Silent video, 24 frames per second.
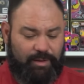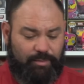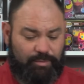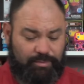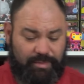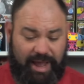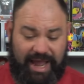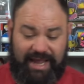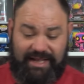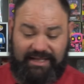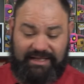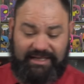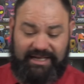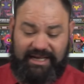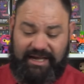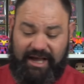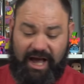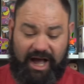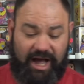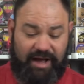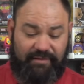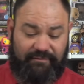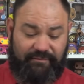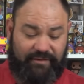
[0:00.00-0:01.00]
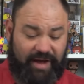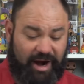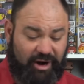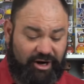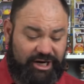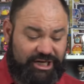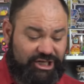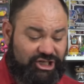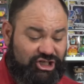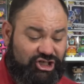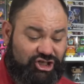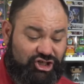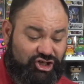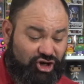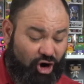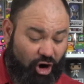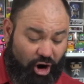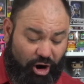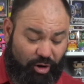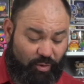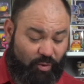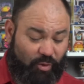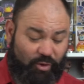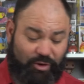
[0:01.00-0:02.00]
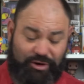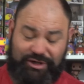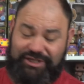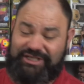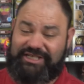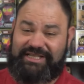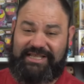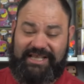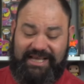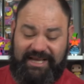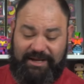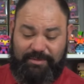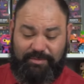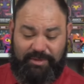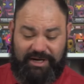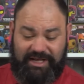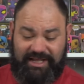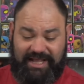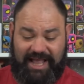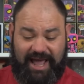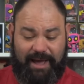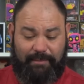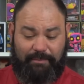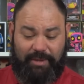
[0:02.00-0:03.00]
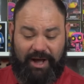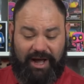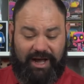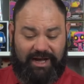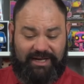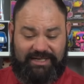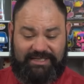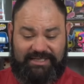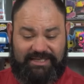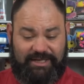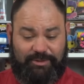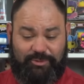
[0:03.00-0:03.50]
Mainly very Star Wars themed in that box.